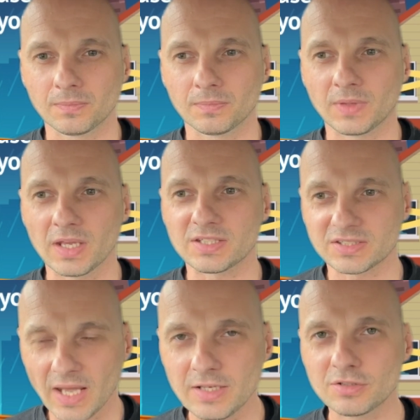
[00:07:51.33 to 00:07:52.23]
They
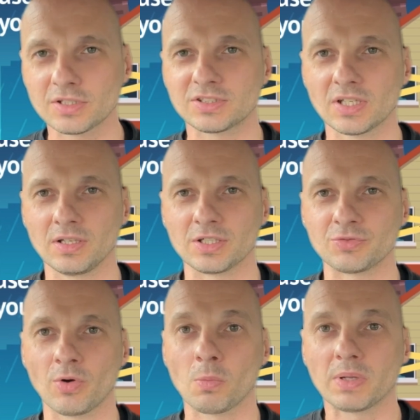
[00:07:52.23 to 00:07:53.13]
say to the seller it's
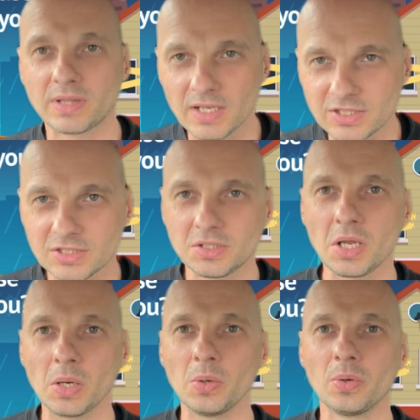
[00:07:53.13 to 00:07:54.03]
wrong, but they
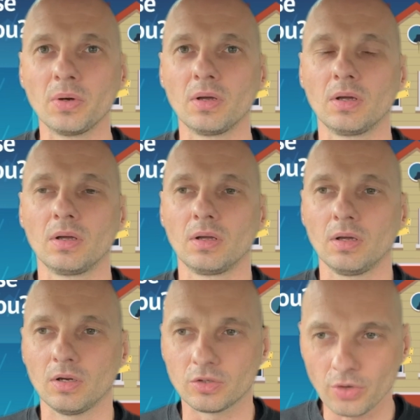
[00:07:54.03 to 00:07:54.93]
still
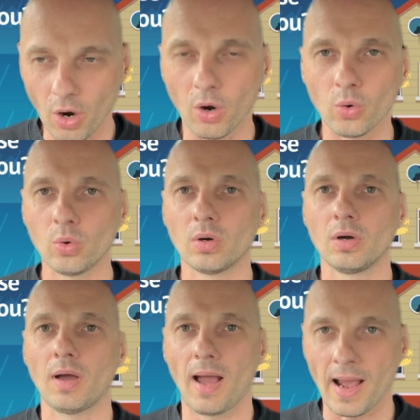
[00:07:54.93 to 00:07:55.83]
go
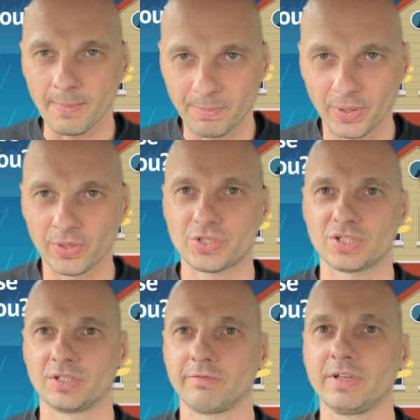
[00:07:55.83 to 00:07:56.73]
and purchase
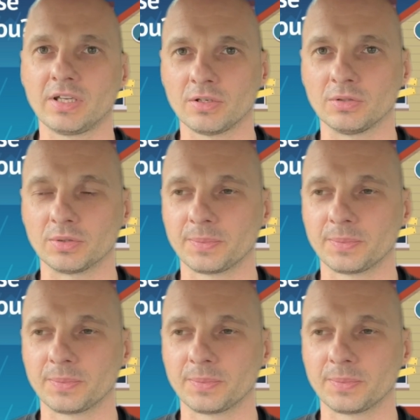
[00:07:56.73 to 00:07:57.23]
in the vehicle.